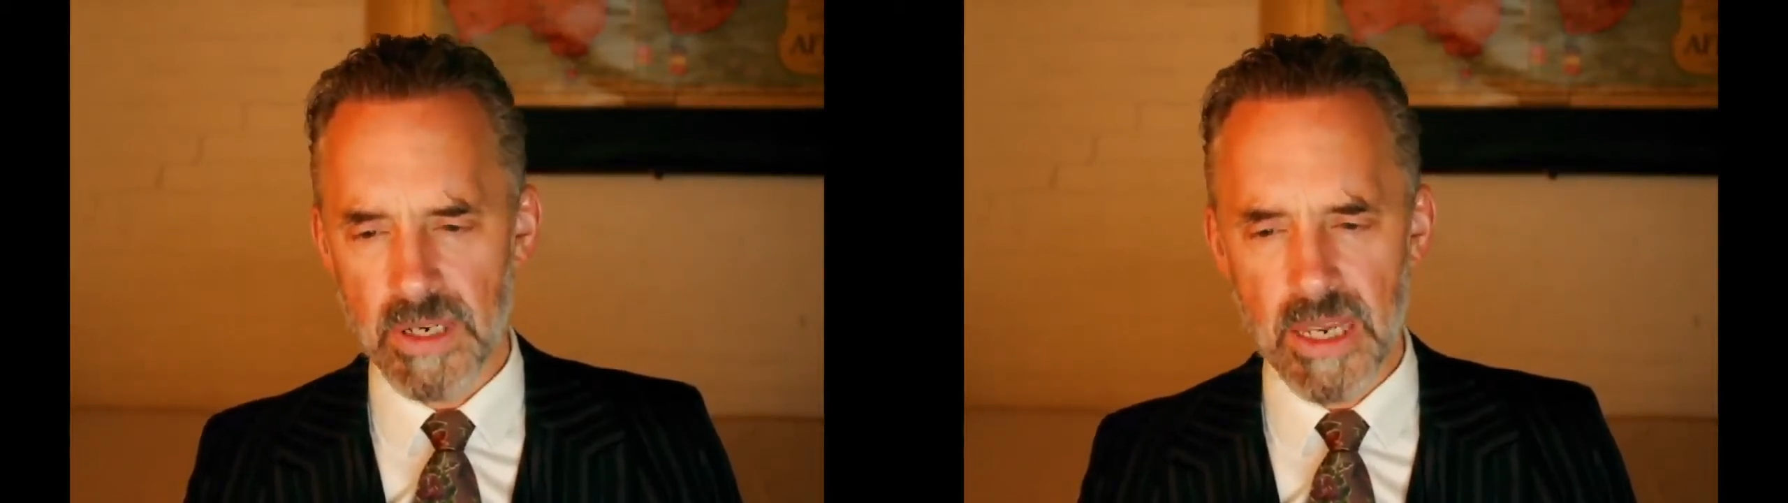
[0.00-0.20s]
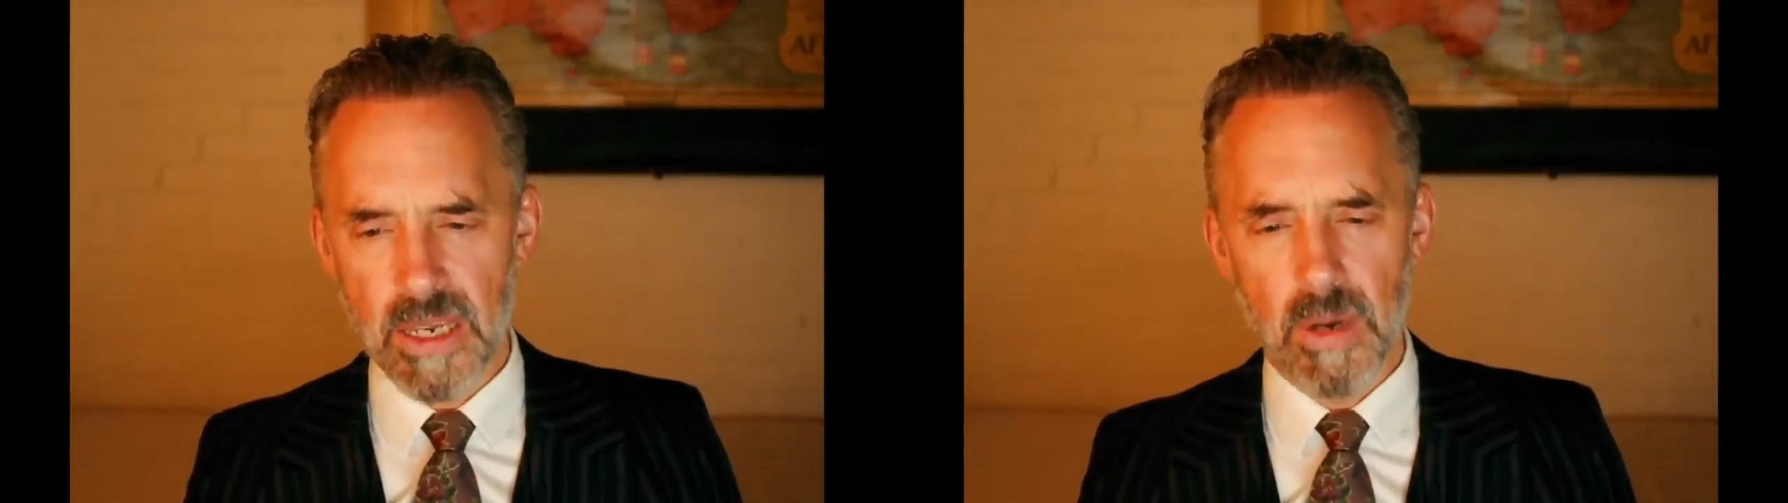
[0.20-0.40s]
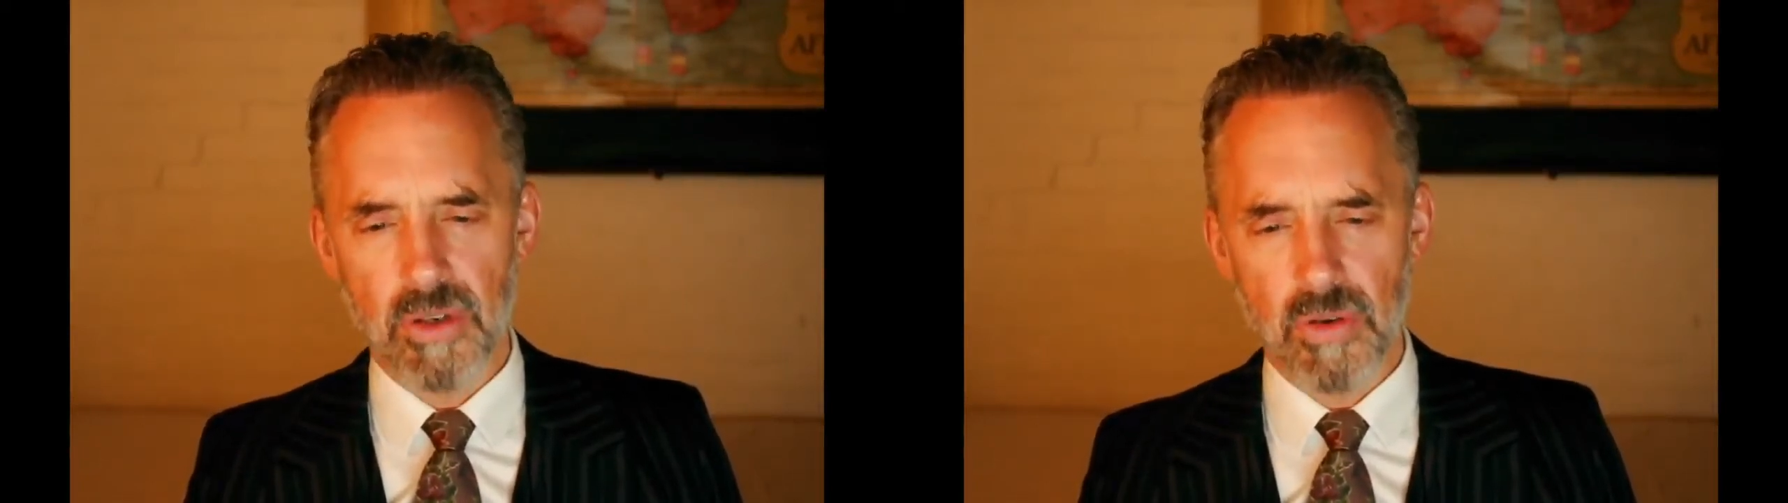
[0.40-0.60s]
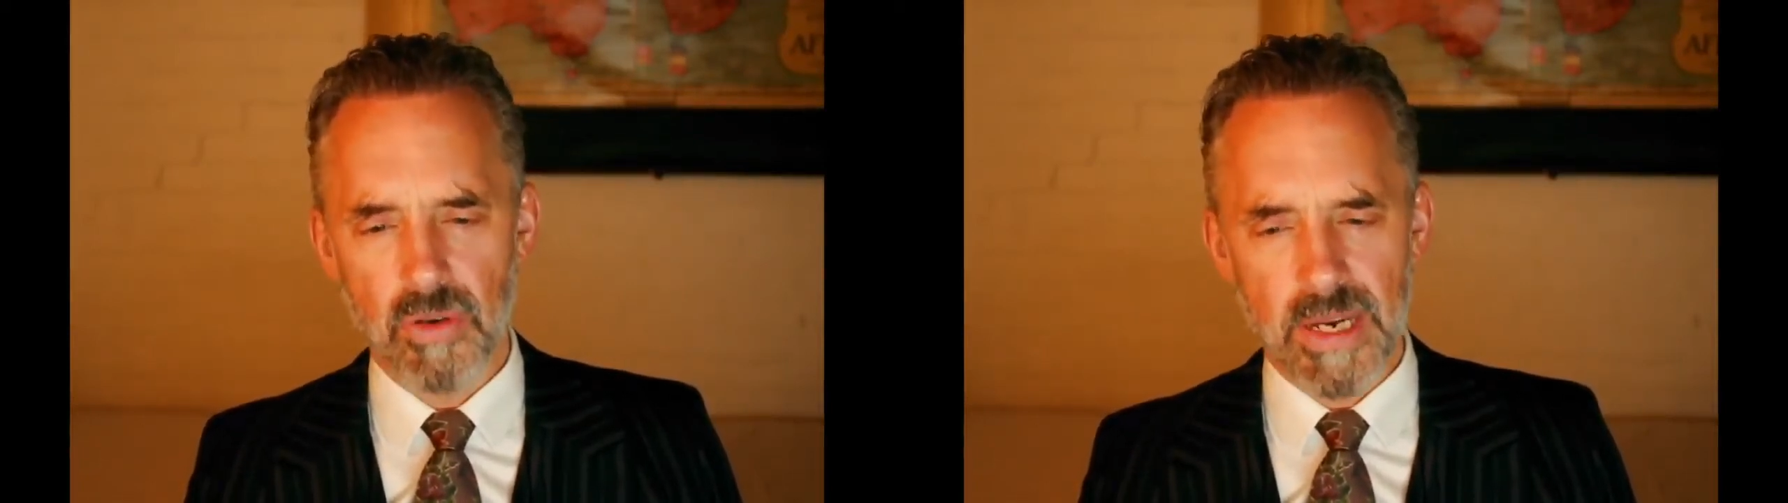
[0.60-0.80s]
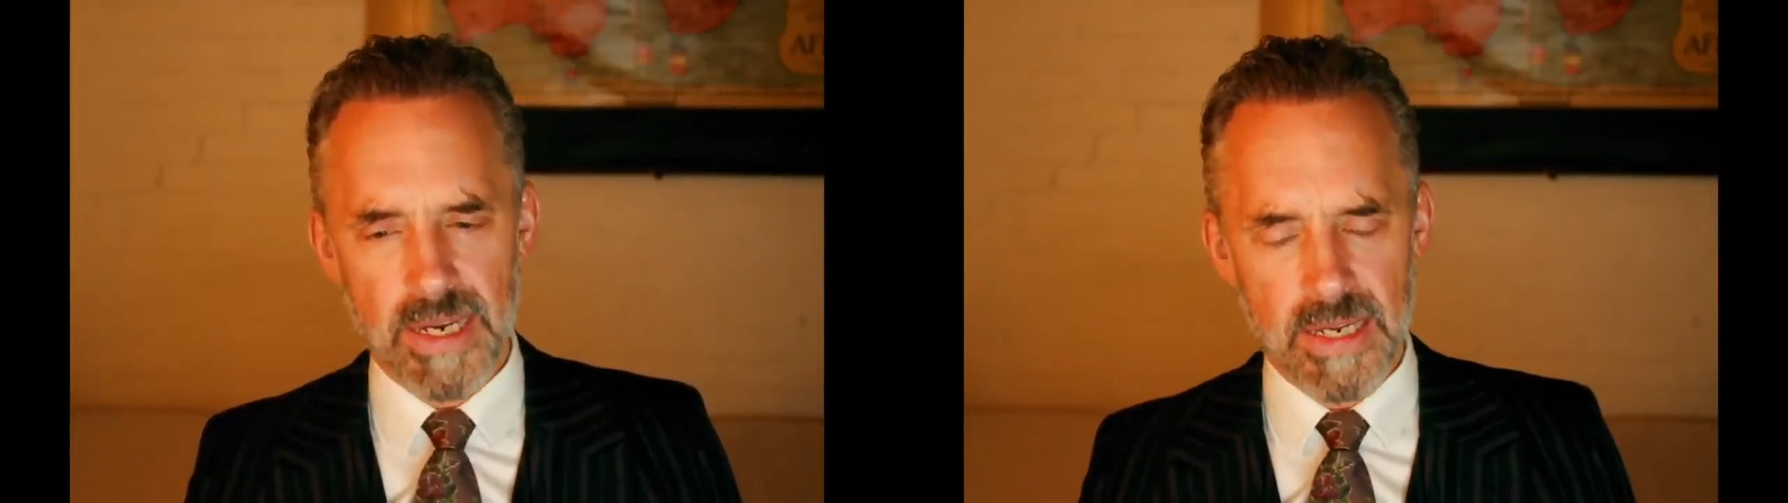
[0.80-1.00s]
you might try
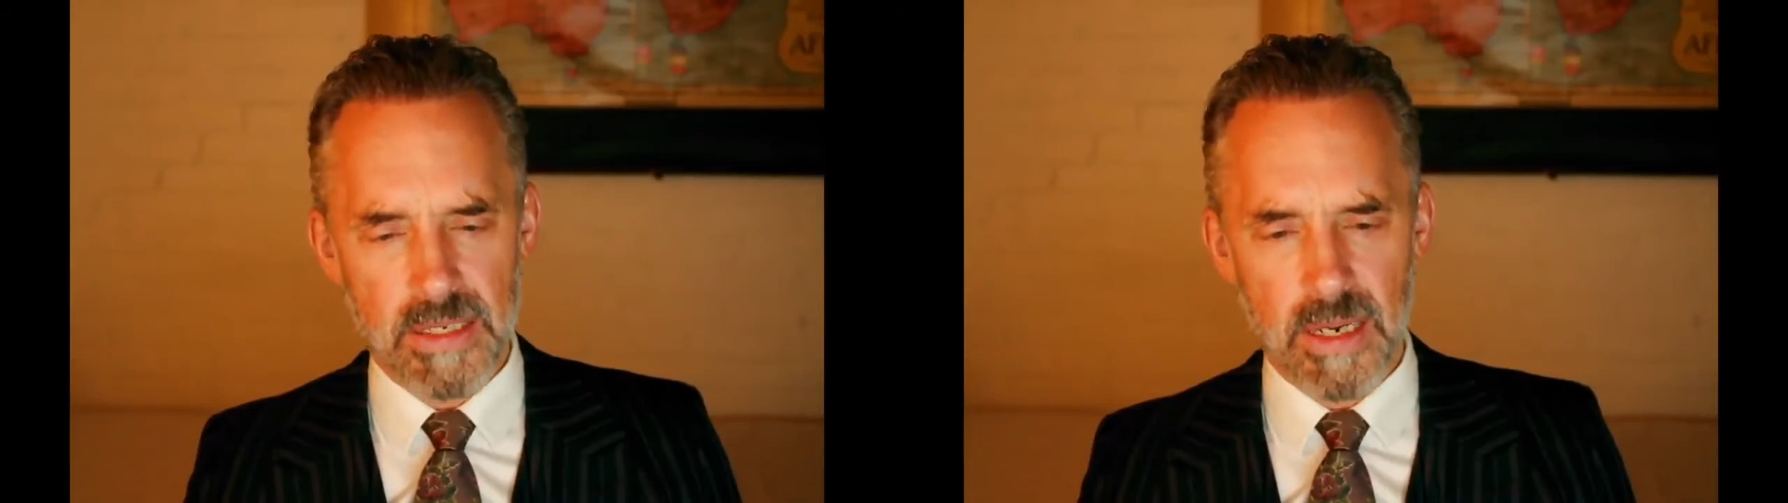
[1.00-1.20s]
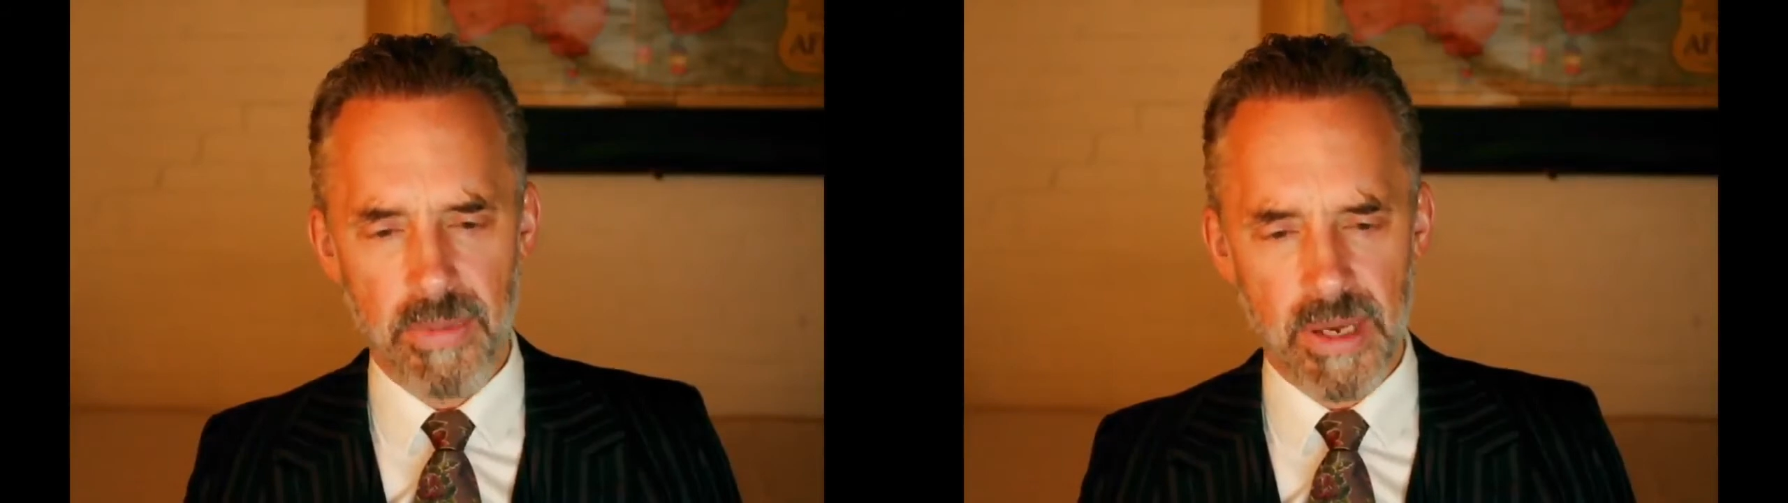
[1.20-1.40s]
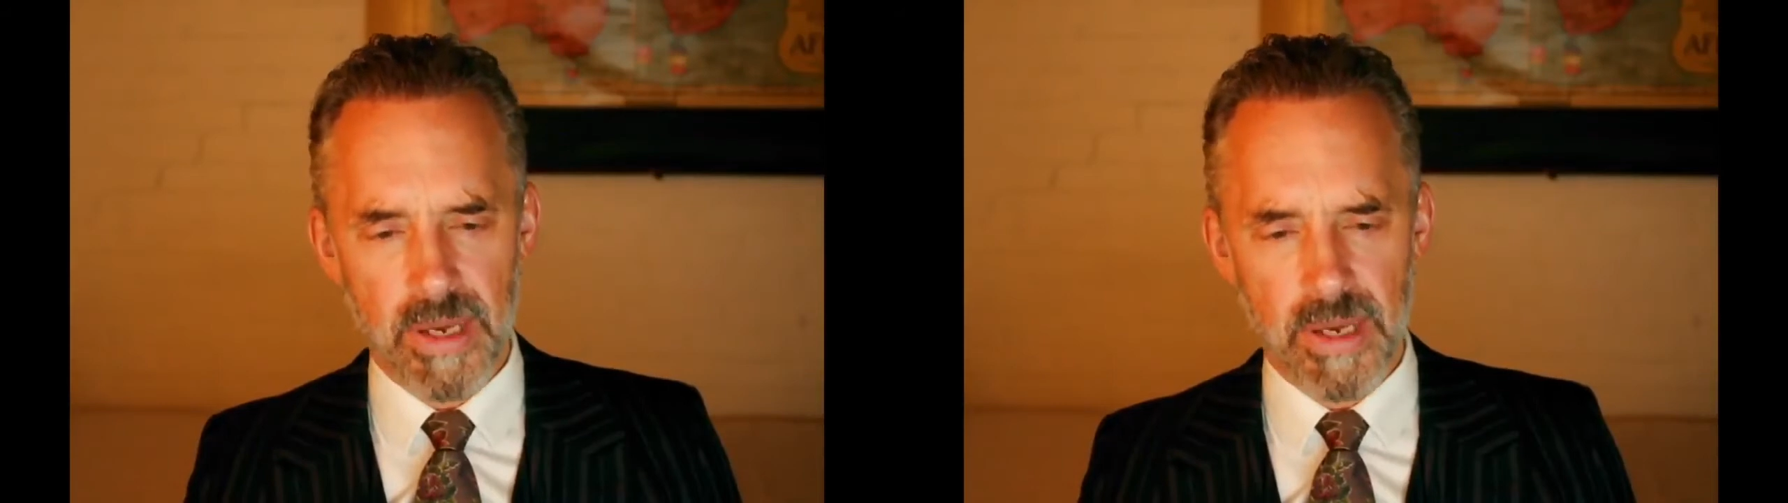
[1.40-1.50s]
eating something.